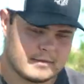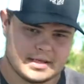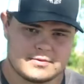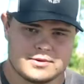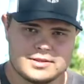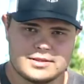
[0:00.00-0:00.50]

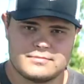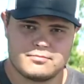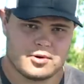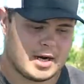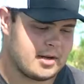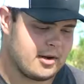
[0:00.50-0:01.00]
this one's
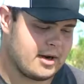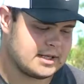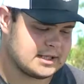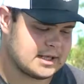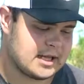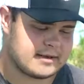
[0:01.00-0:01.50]
brand new. I
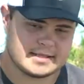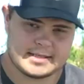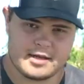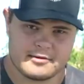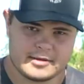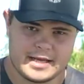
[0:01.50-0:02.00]
just got this
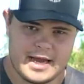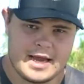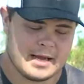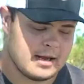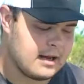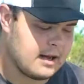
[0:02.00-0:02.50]
the other day.